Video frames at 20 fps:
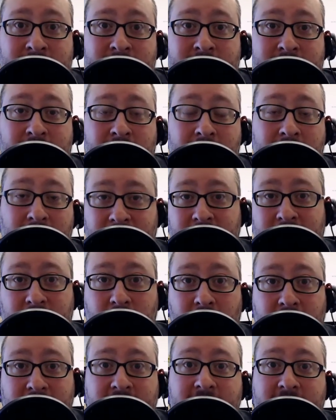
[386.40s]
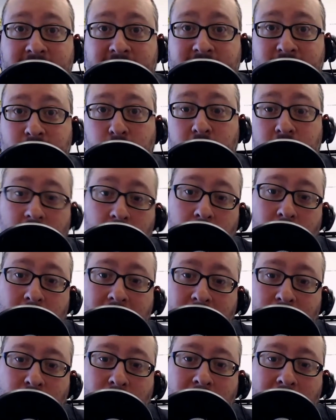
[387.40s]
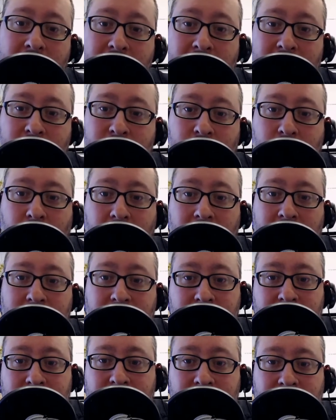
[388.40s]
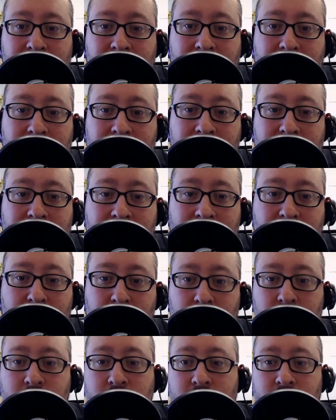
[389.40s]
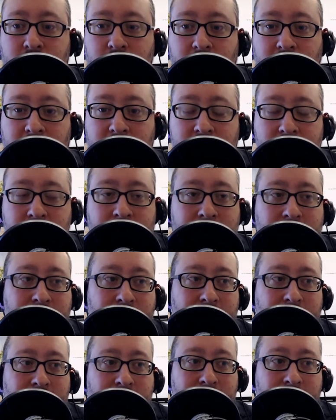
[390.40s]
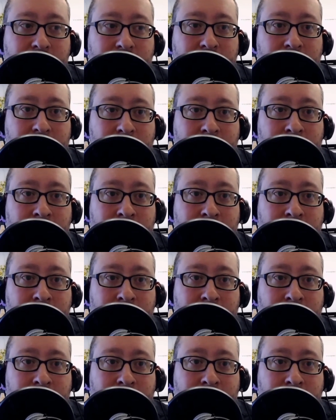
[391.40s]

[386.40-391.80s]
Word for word: I think Gnosticism would go that way, Were it a huge religion, and you know